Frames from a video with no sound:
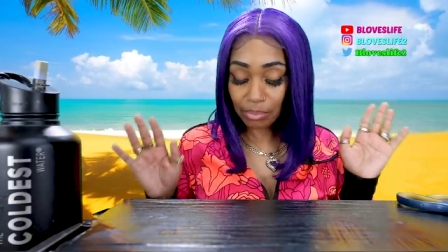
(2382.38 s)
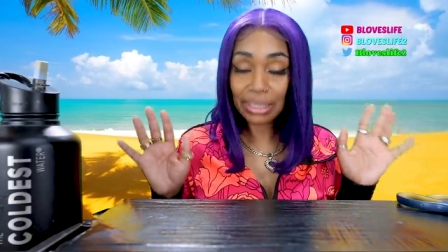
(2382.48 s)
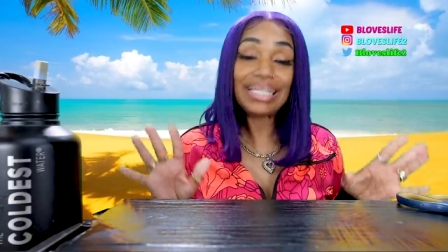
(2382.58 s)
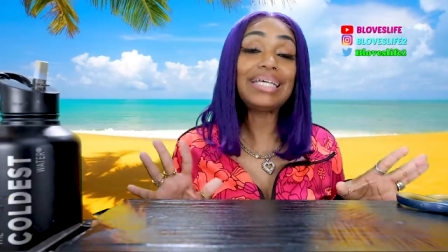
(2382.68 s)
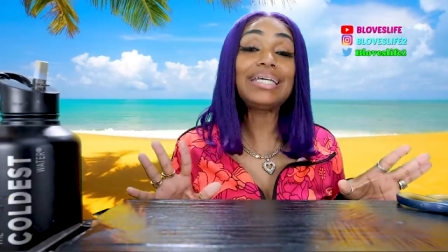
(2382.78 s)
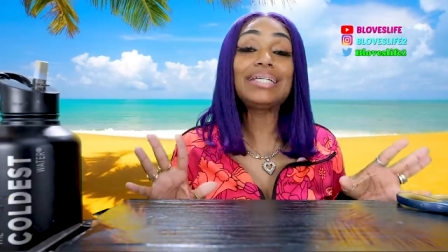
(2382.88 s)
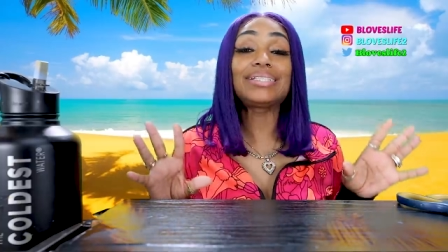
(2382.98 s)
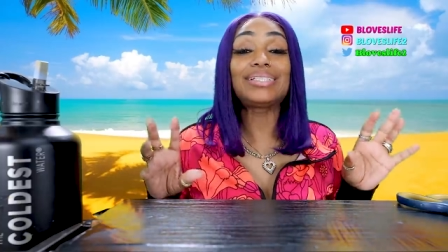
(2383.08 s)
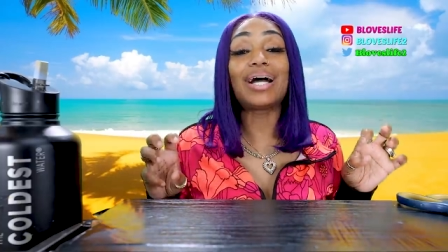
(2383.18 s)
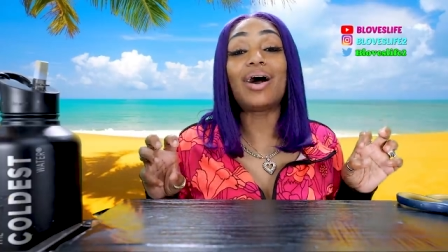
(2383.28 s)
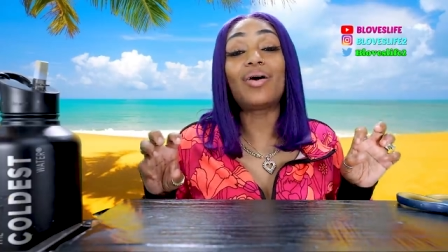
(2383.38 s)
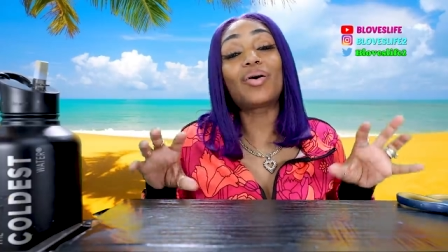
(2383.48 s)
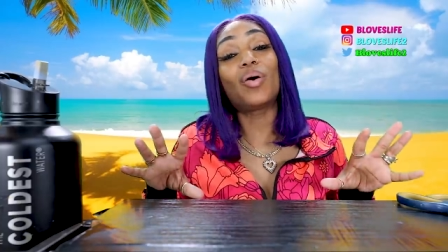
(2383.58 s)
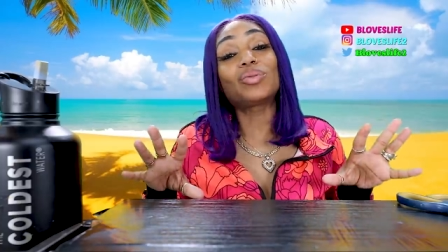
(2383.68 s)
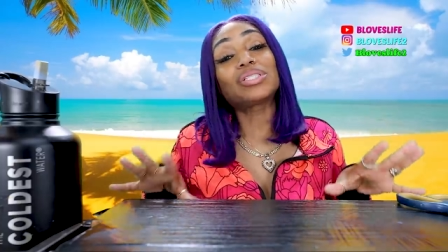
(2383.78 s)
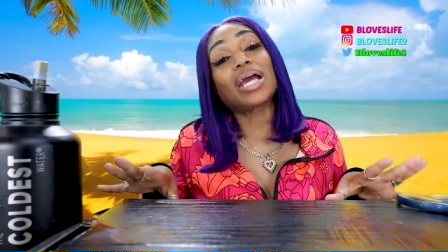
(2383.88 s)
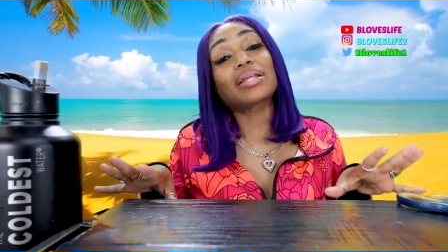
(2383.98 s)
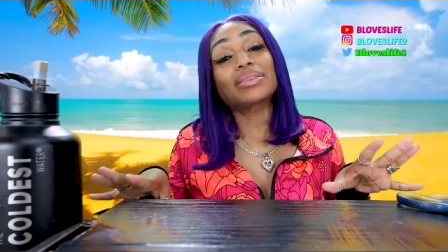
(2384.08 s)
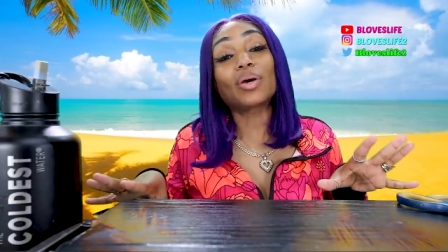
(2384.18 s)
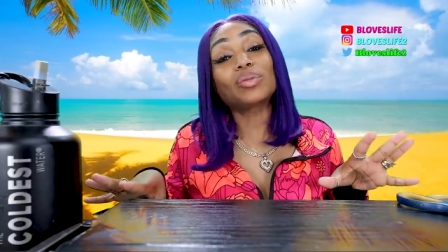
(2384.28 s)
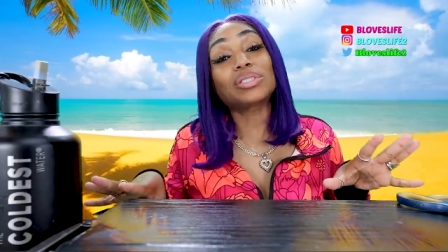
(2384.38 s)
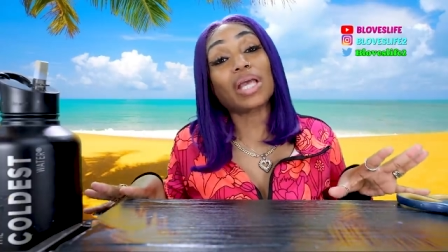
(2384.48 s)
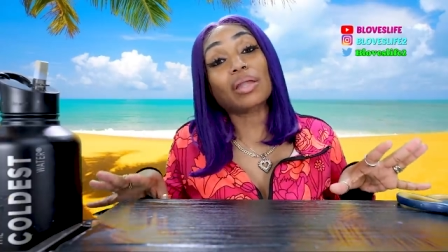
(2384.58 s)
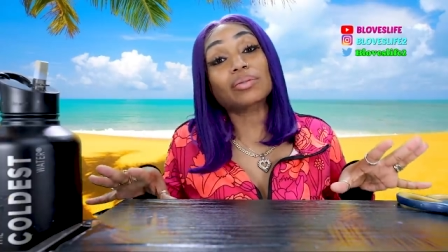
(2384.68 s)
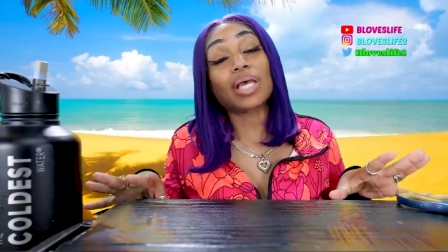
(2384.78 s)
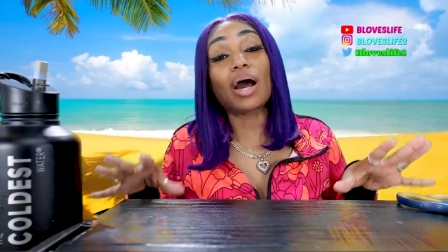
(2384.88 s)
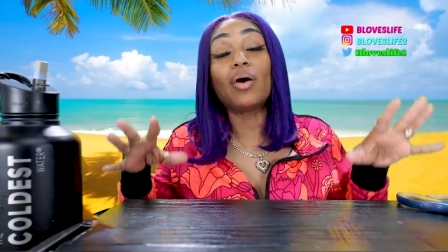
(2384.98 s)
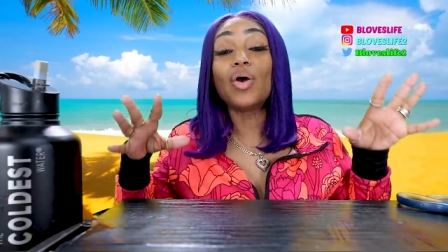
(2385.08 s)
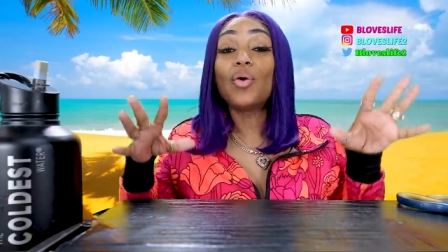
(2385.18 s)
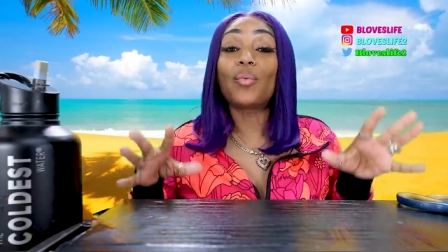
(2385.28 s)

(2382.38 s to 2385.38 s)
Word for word: Please, y'all go check those channels out.